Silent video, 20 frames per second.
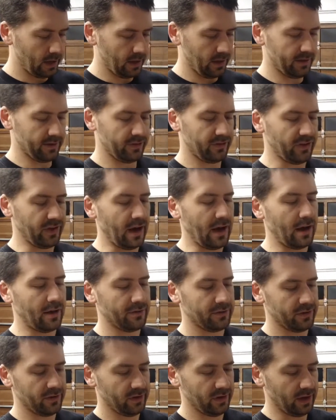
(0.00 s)
they're
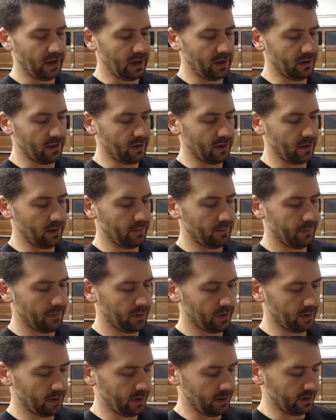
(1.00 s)
soft, and you know,